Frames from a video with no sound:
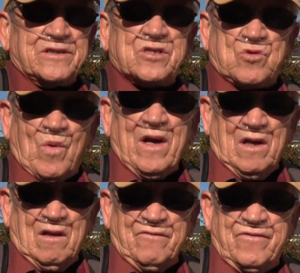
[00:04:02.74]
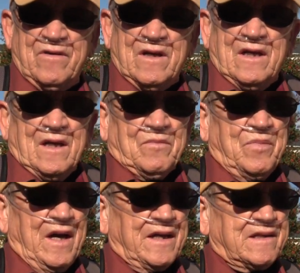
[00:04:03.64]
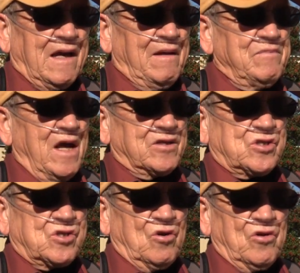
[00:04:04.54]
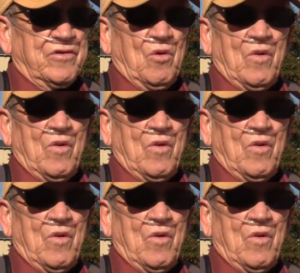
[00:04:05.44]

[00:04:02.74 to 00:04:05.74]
is 12, but I'm not sure that